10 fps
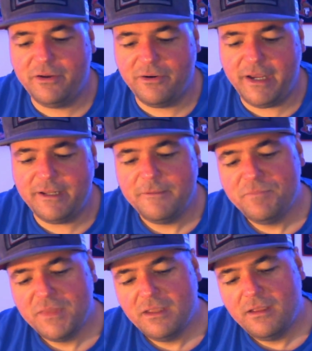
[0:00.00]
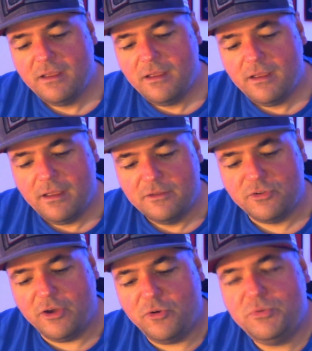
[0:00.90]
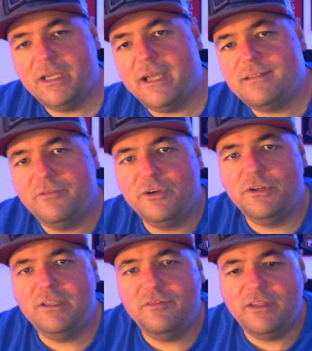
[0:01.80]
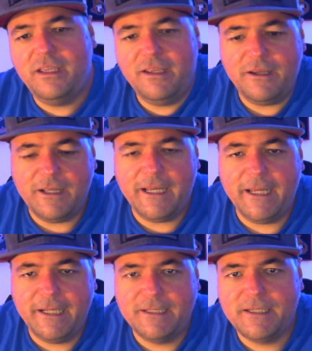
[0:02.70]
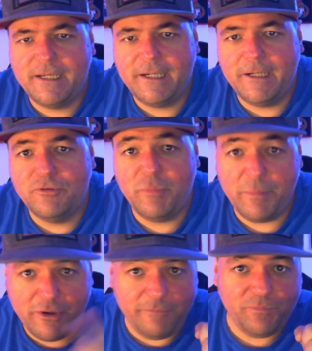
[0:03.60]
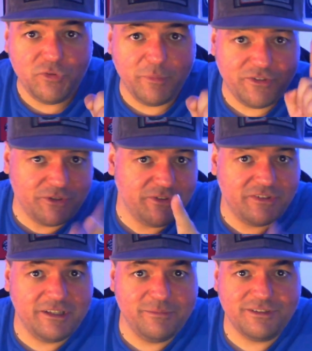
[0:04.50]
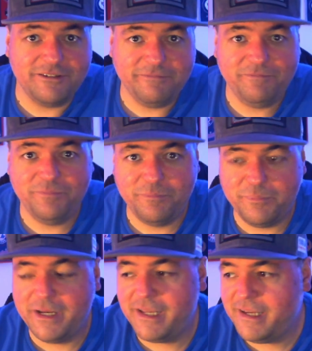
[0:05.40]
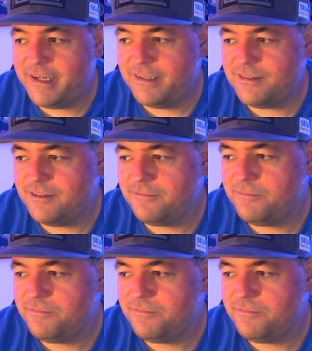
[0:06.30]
All right. So I hope you guys have a good evening, and uh, remember to master your systems. Bye, guys.